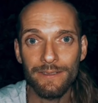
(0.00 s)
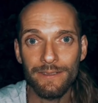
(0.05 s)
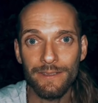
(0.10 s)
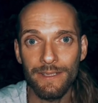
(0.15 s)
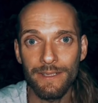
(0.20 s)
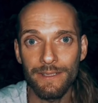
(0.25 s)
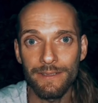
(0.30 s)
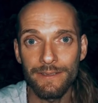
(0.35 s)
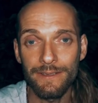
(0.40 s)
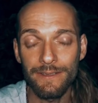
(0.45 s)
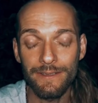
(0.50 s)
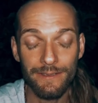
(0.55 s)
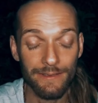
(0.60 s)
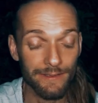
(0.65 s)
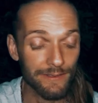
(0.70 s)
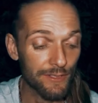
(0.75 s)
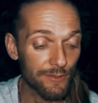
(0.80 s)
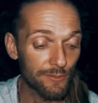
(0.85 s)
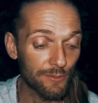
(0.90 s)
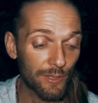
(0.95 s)
and
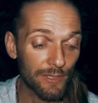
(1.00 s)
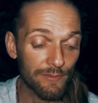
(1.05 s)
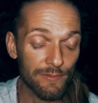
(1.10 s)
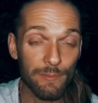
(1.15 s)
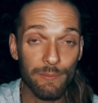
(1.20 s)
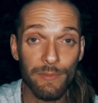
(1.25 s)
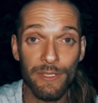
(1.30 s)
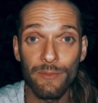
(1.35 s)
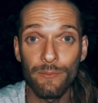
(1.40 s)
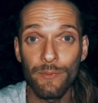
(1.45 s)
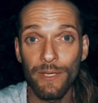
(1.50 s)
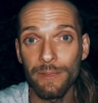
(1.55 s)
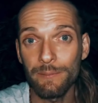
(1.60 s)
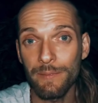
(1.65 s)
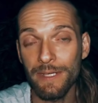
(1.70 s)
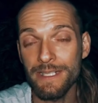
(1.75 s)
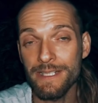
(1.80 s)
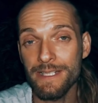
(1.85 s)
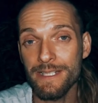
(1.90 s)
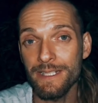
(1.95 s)
as you know, I've not been well
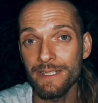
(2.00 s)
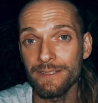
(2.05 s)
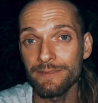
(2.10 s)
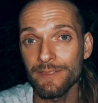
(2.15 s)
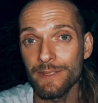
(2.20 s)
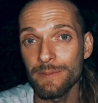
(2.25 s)
myself.